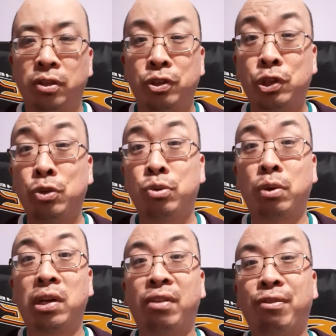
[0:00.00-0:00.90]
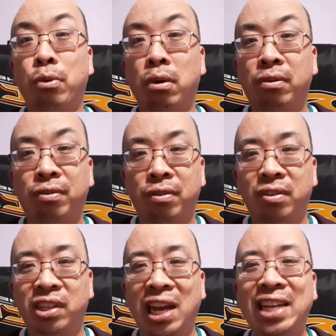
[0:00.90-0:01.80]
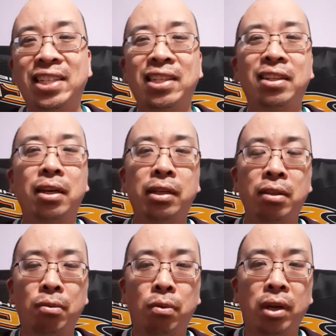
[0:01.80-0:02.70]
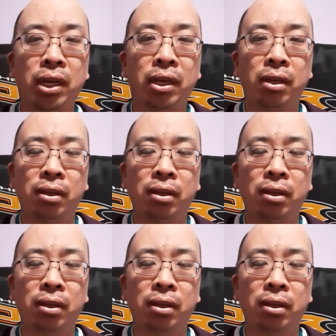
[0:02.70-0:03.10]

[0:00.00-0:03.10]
June twenty-fourth, nineteen ninety-three.